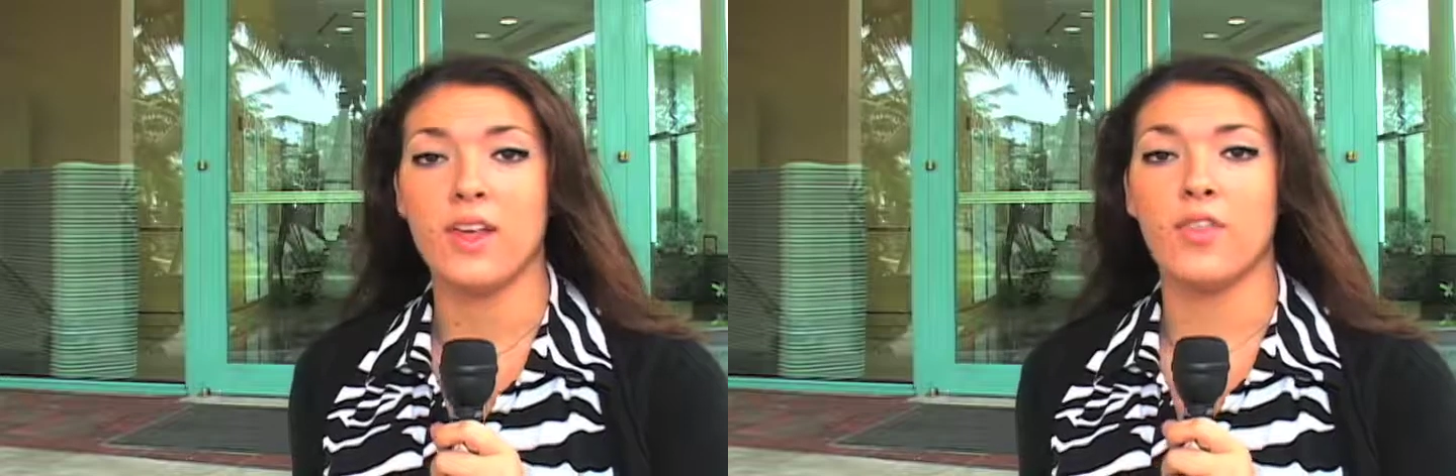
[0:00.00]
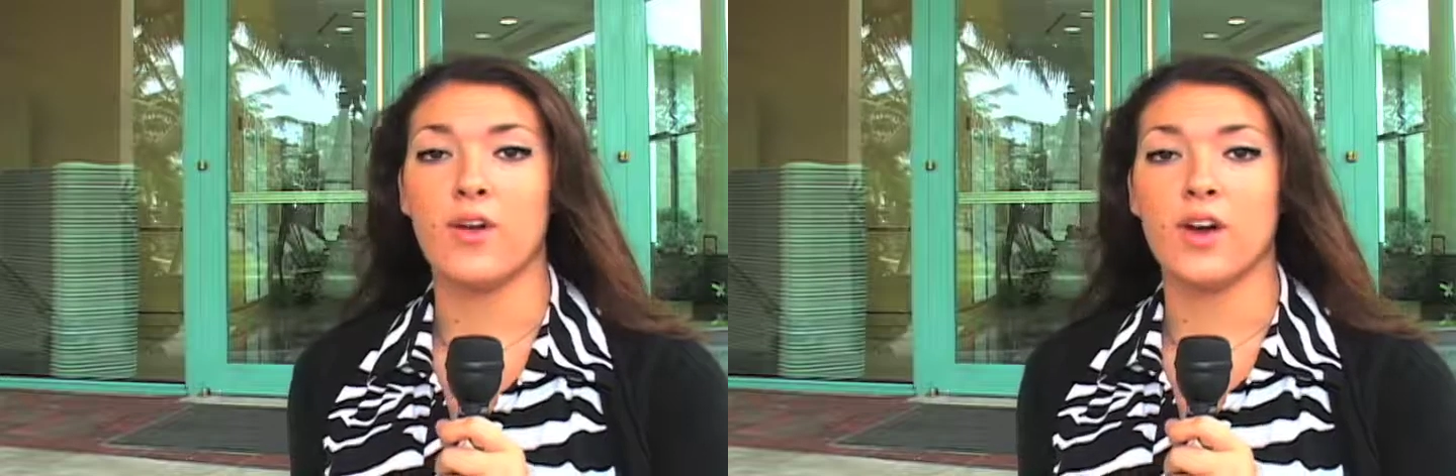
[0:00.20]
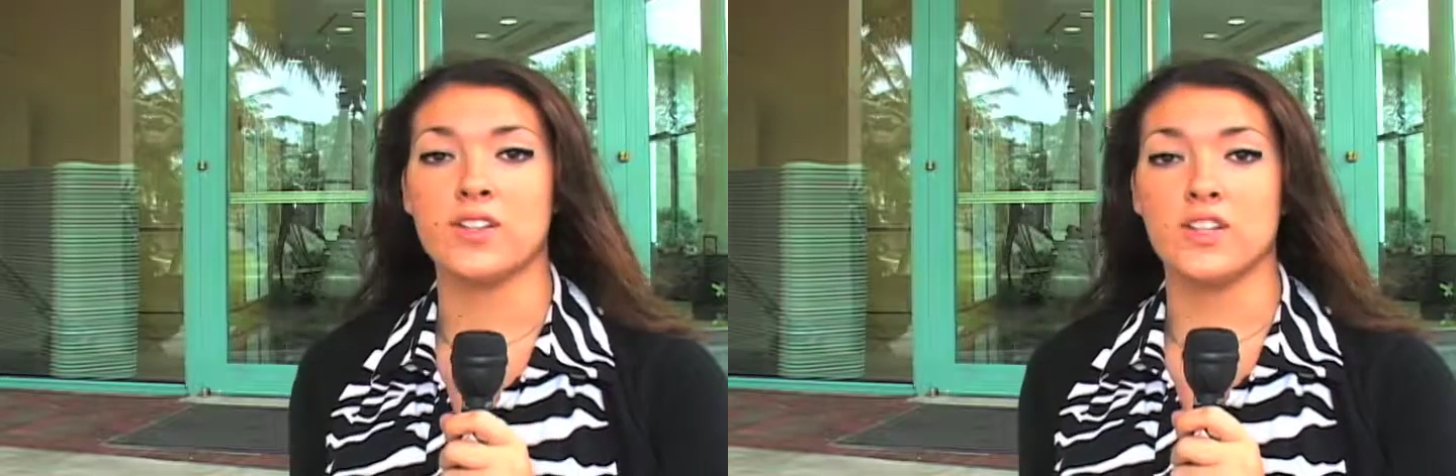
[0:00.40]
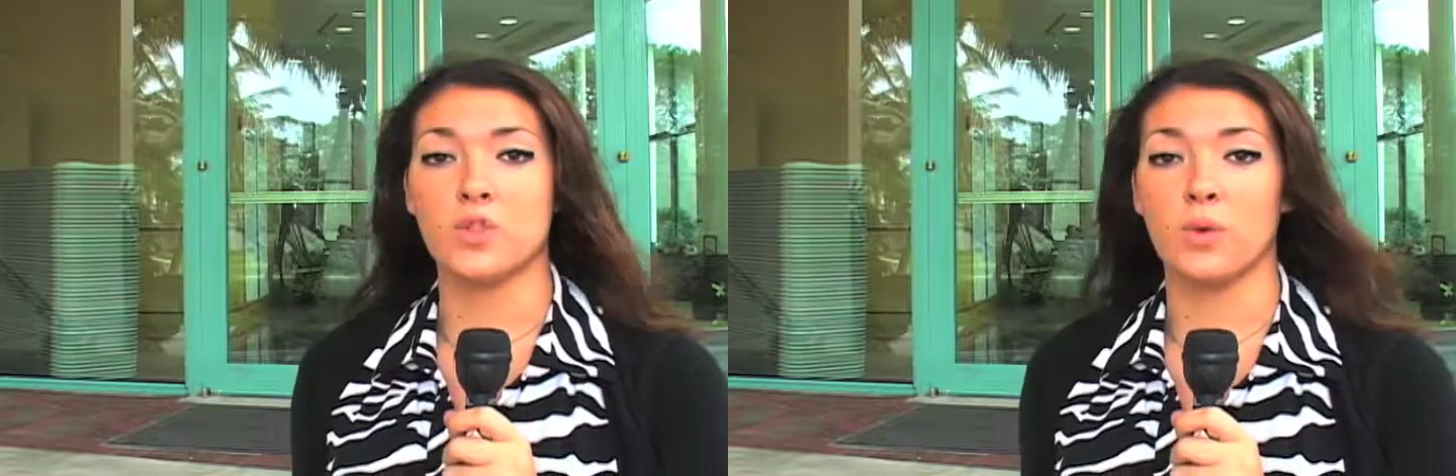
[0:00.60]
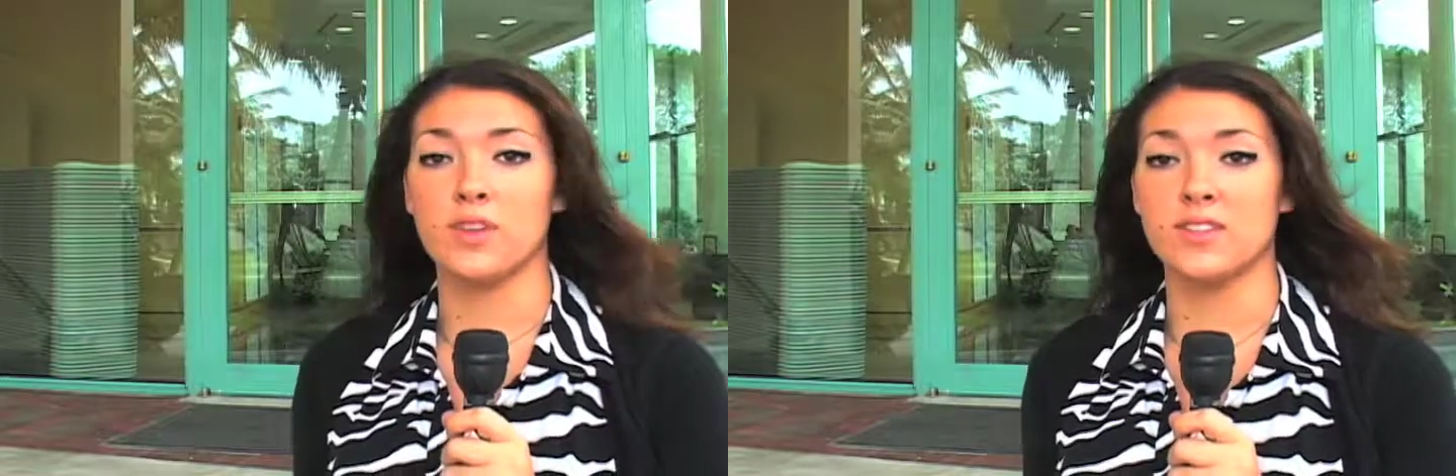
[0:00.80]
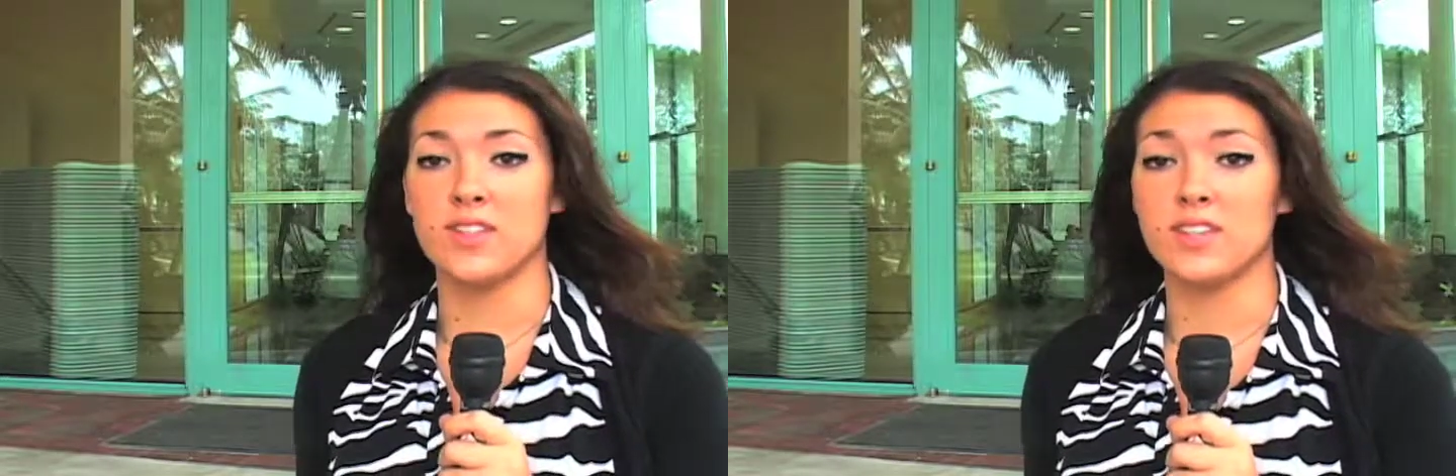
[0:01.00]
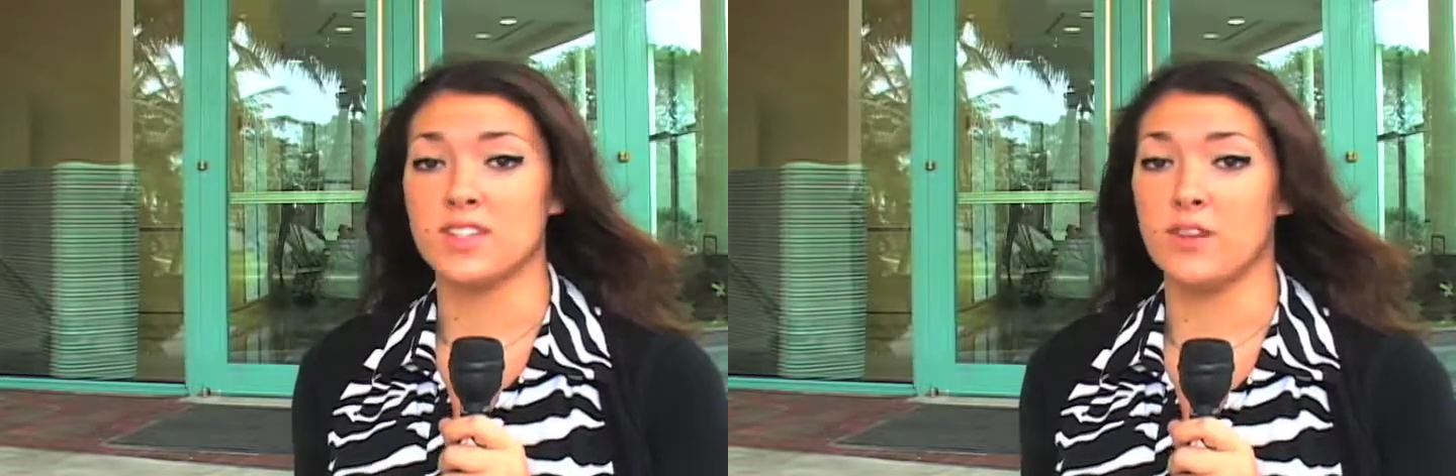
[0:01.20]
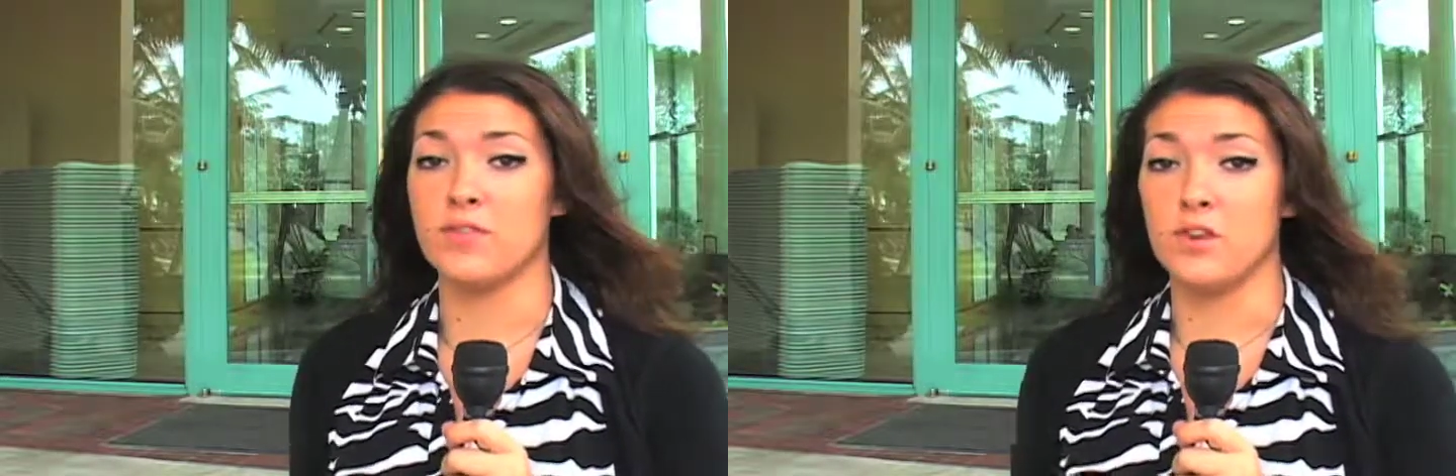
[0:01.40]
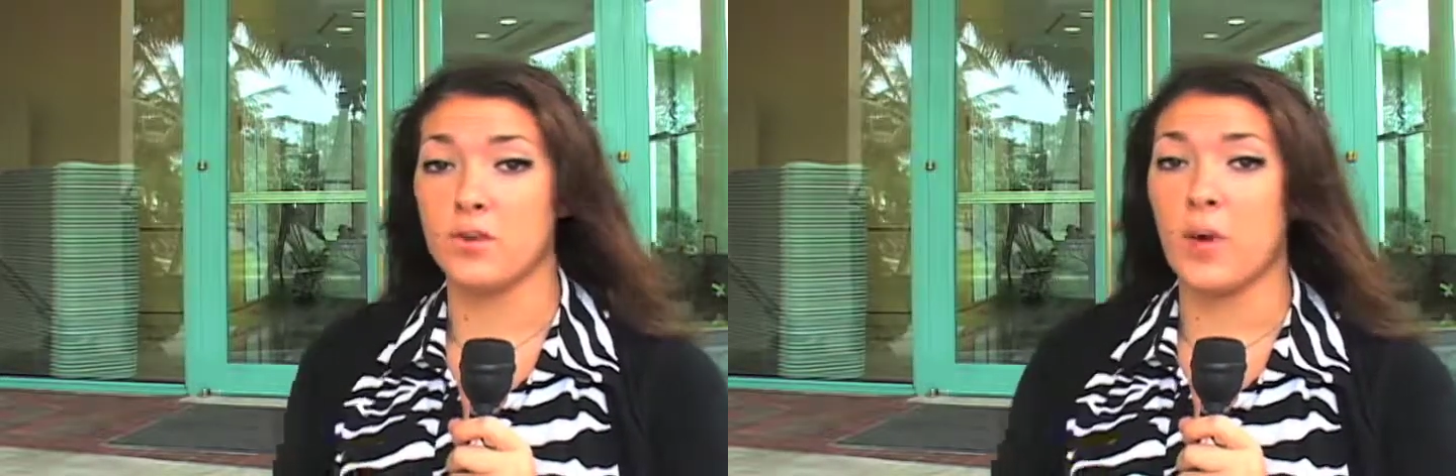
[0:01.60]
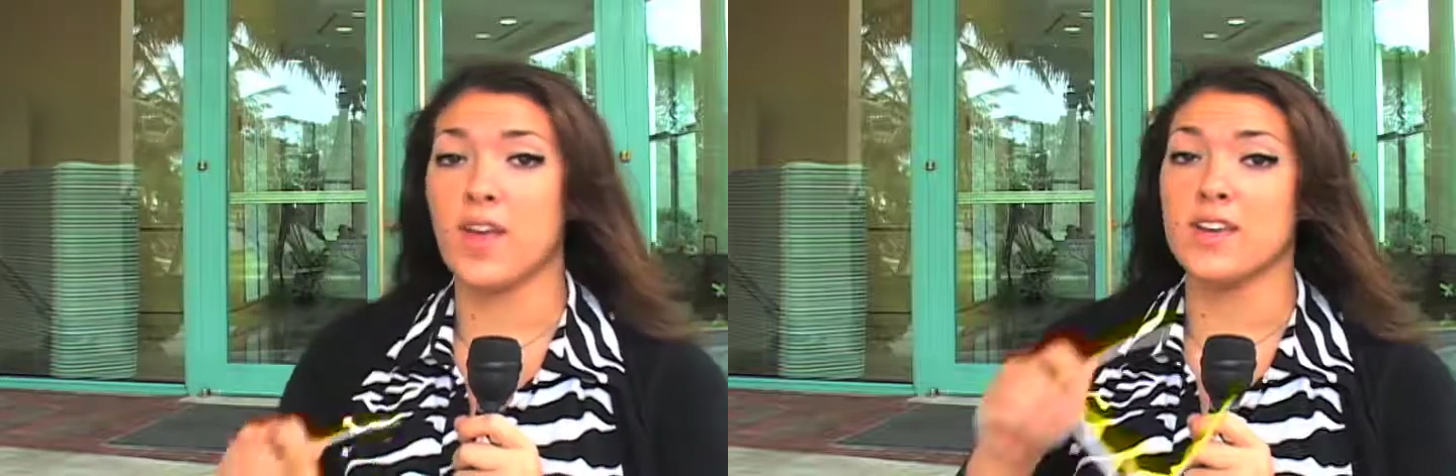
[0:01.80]
Their ideas will consist of
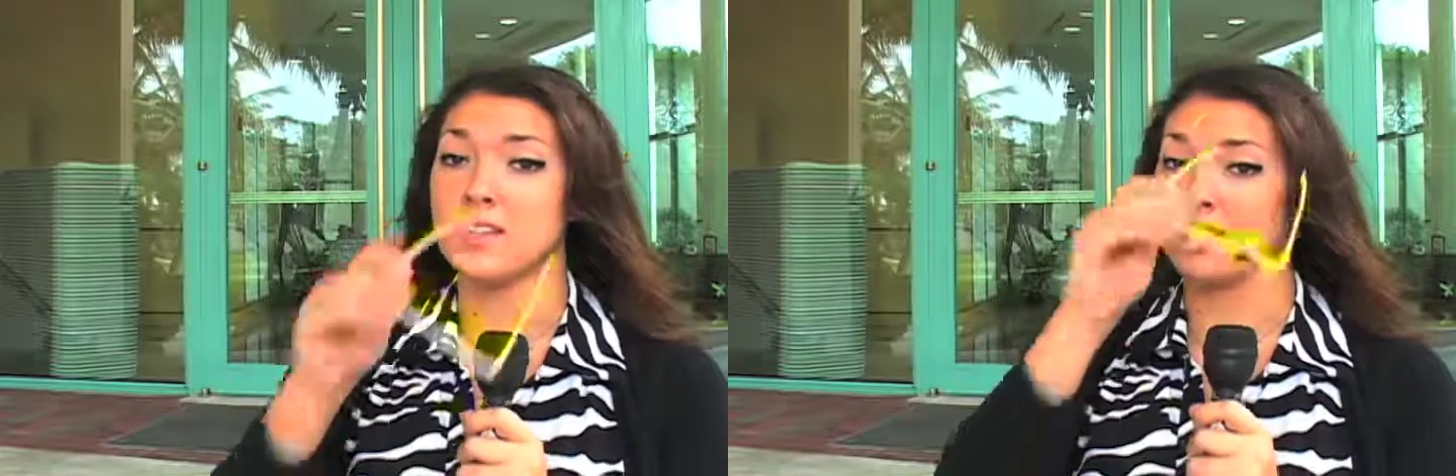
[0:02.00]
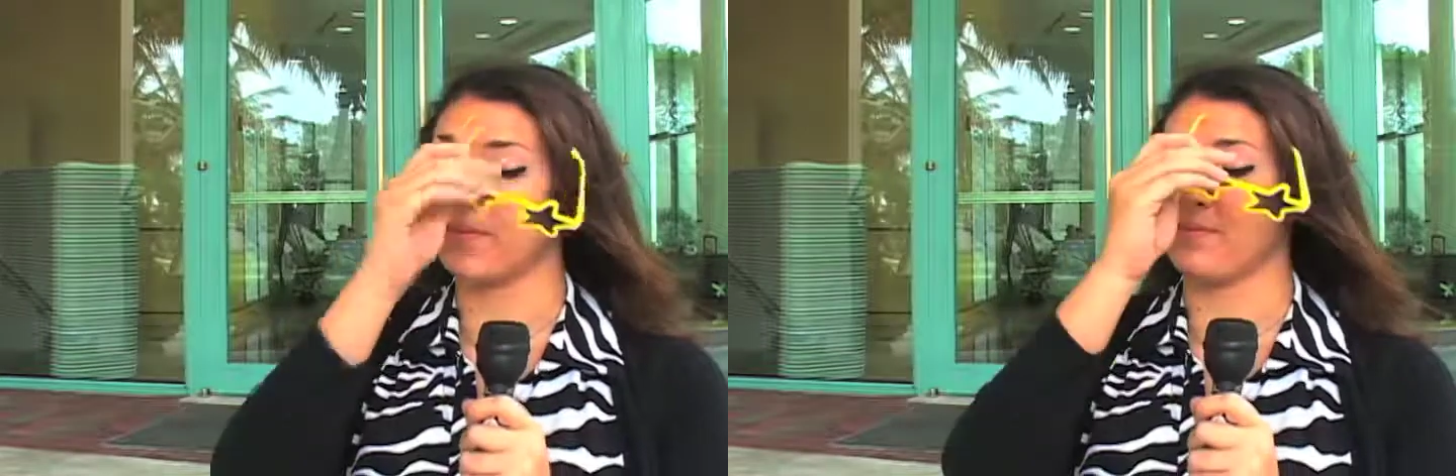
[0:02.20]
new ways